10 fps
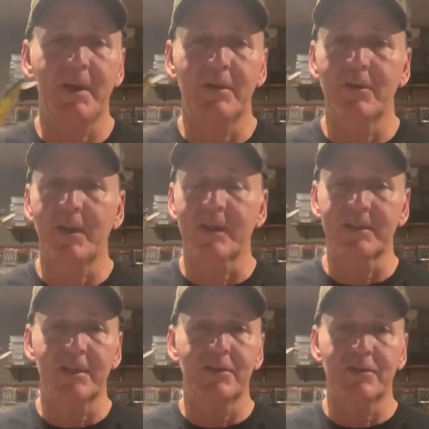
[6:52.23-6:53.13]
And like I
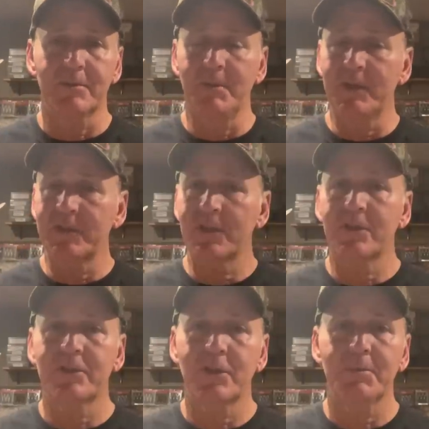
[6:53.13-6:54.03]
said, there's a bunch of other
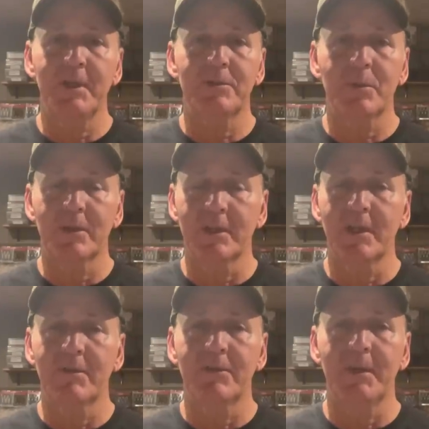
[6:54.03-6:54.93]
jerkbaits we're going to
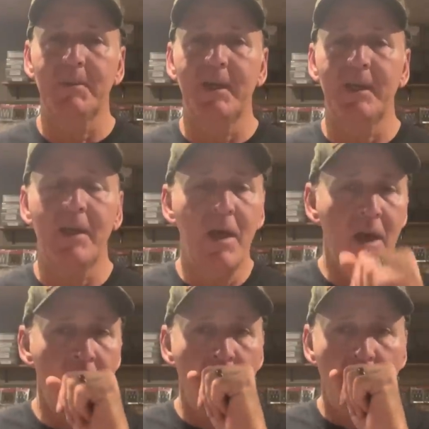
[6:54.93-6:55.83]
cover they make.
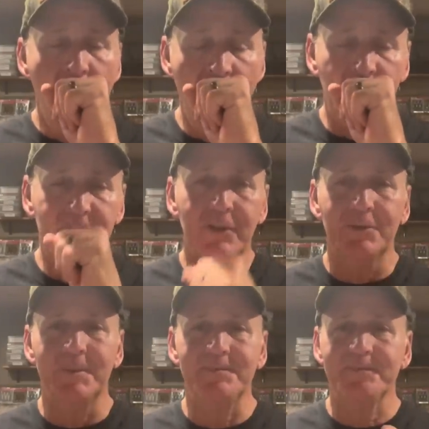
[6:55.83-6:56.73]
Excuse
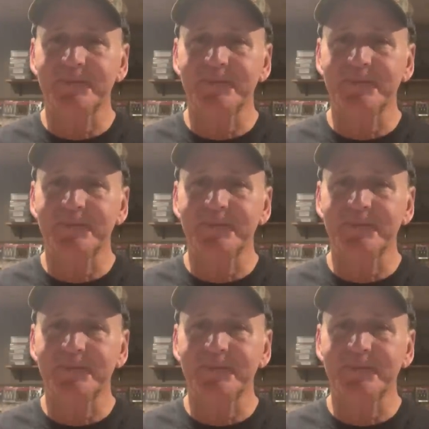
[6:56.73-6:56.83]
me,